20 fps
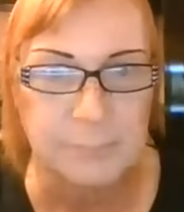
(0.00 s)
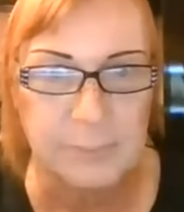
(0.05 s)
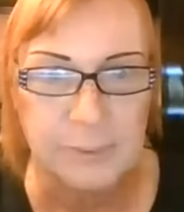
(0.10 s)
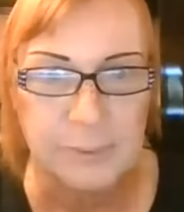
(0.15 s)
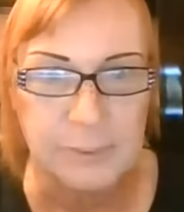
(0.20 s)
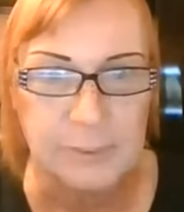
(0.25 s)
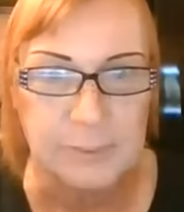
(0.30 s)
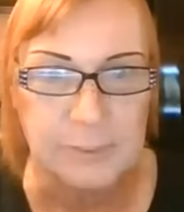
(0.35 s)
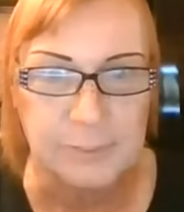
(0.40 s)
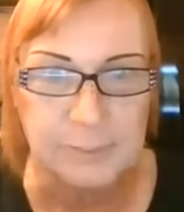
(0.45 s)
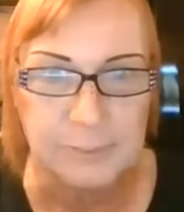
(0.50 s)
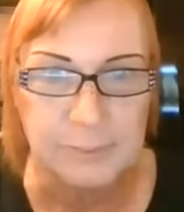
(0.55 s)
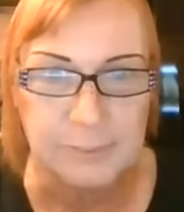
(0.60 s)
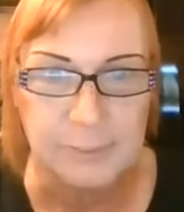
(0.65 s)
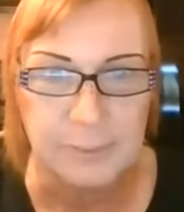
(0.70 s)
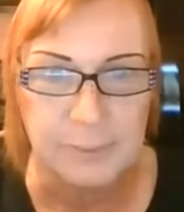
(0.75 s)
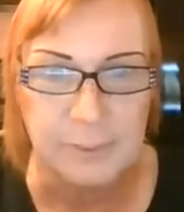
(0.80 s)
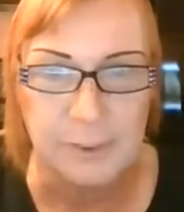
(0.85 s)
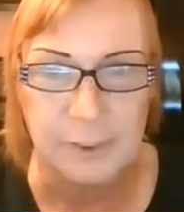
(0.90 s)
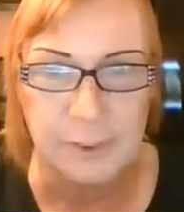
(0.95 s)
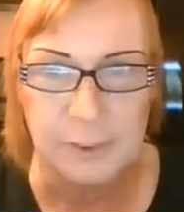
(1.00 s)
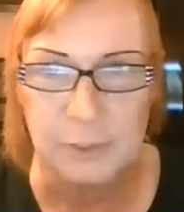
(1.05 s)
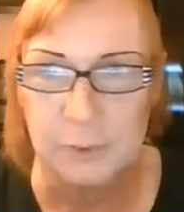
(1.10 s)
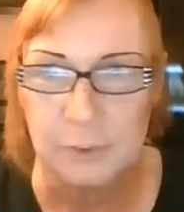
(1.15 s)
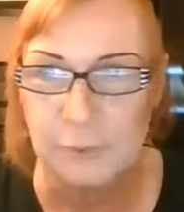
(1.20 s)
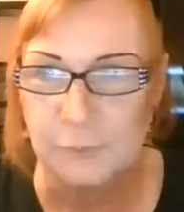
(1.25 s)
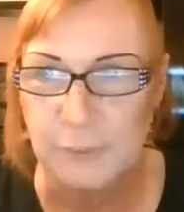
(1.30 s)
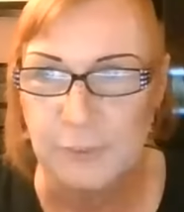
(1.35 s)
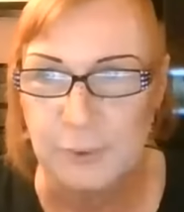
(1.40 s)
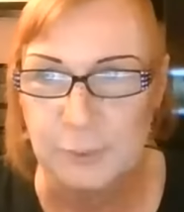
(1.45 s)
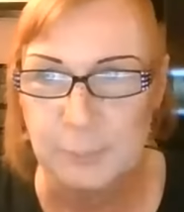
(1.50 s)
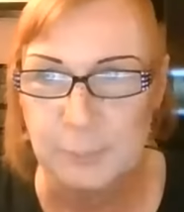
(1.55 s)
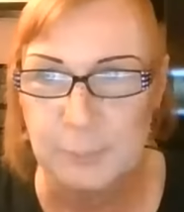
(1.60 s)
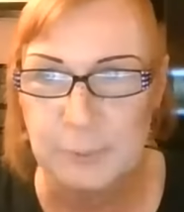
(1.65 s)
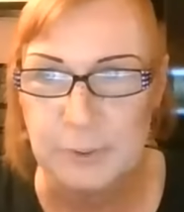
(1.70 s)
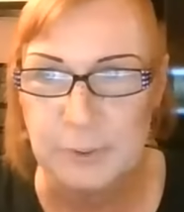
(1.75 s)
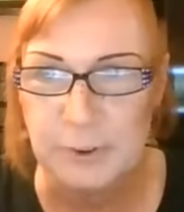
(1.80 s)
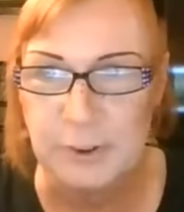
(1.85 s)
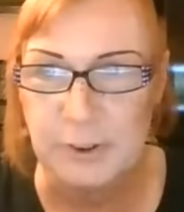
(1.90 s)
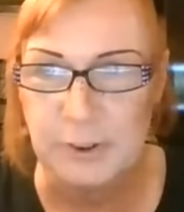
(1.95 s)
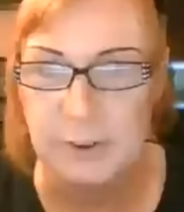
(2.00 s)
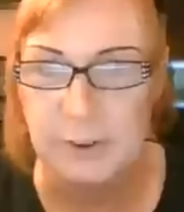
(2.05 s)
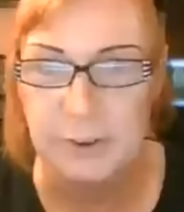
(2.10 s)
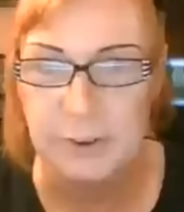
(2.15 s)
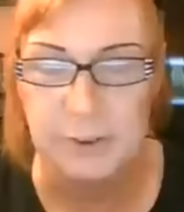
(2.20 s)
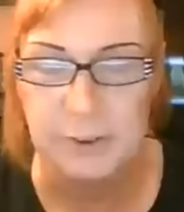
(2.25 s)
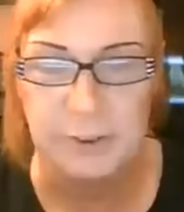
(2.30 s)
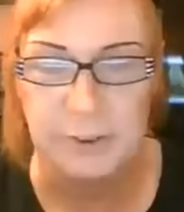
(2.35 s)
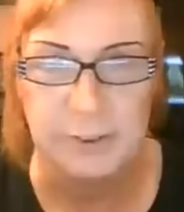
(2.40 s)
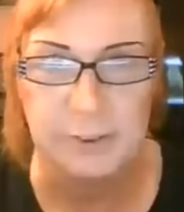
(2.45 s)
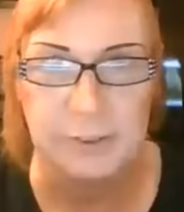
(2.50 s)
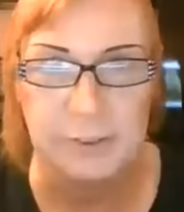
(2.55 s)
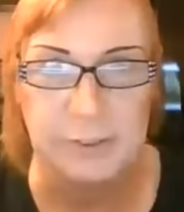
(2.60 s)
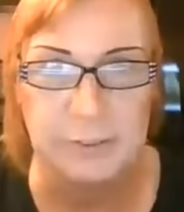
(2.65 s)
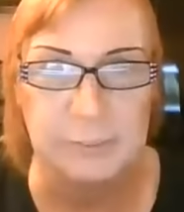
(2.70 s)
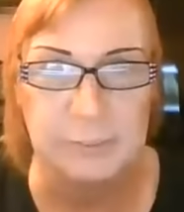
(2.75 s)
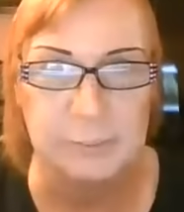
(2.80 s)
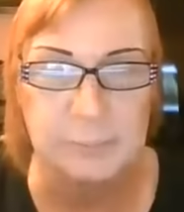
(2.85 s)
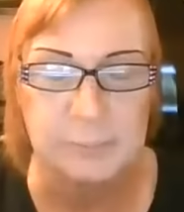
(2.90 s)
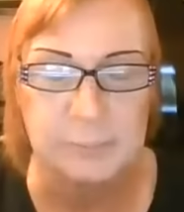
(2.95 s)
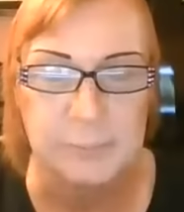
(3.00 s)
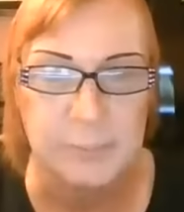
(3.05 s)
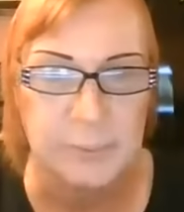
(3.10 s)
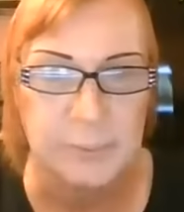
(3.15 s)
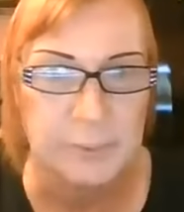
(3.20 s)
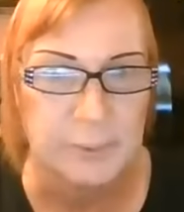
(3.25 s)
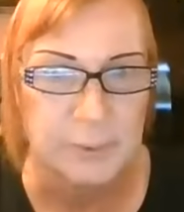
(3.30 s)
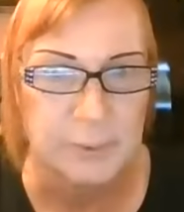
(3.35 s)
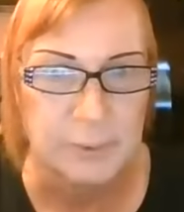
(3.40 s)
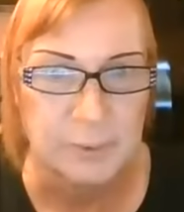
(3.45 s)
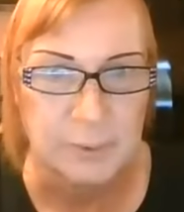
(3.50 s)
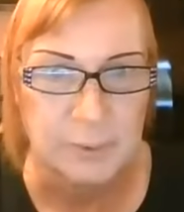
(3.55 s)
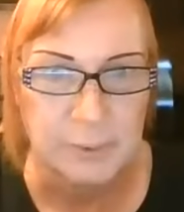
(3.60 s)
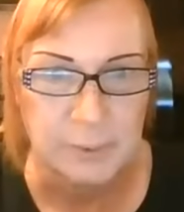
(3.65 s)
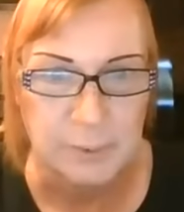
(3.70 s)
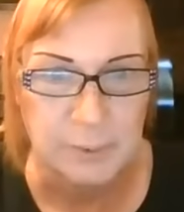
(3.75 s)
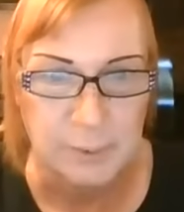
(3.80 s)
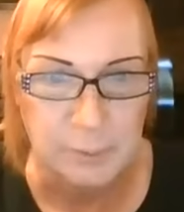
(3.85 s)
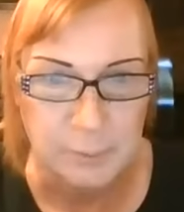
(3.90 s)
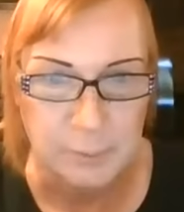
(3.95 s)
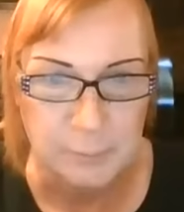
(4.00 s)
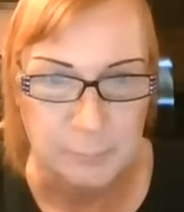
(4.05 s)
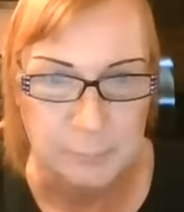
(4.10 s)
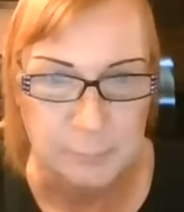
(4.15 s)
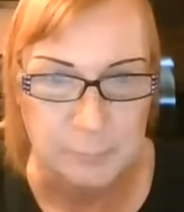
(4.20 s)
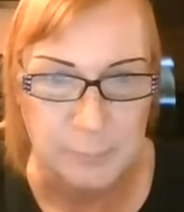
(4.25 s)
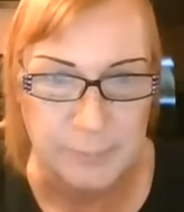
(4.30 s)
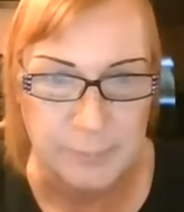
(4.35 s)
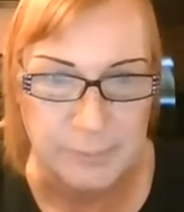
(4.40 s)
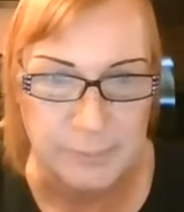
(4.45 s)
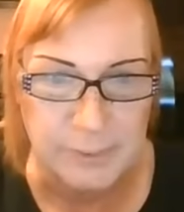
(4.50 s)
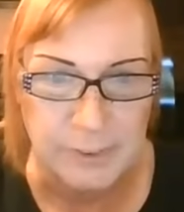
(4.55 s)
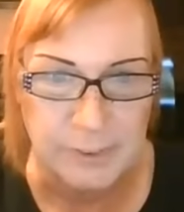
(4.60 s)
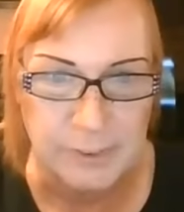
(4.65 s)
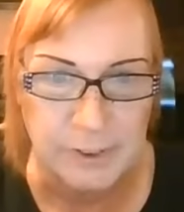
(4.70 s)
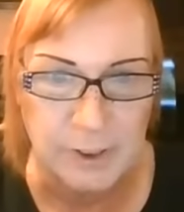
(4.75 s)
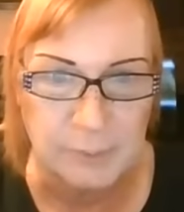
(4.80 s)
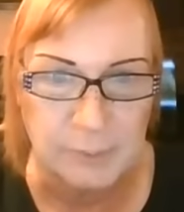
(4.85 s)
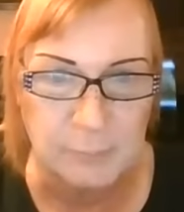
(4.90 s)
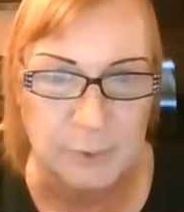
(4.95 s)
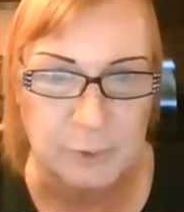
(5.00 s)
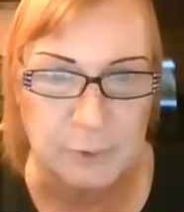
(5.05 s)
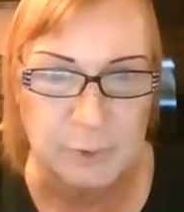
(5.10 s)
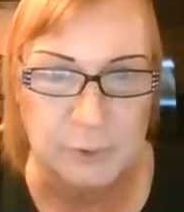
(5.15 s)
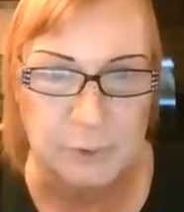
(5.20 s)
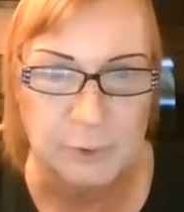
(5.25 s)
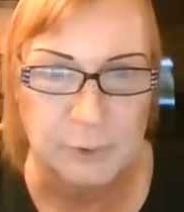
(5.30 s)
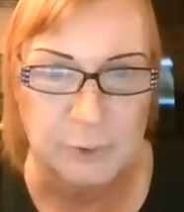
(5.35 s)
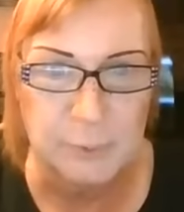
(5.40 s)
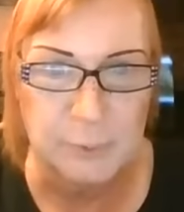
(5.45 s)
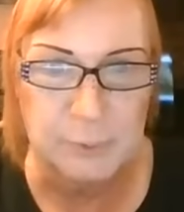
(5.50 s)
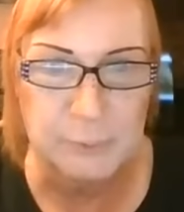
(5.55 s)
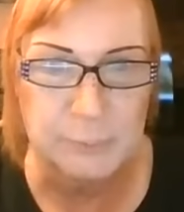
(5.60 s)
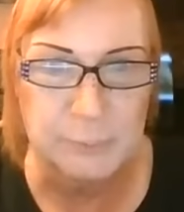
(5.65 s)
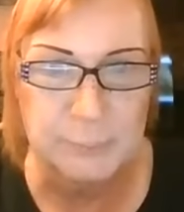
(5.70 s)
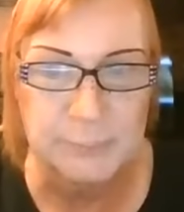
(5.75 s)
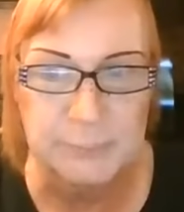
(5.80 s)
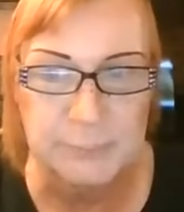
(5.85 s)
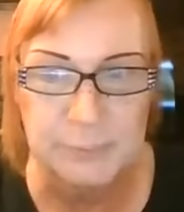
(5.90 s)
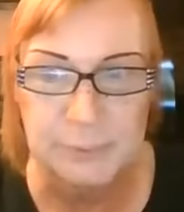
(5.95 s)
Okay. Hello, Facebook. Um, my dead name is Noel.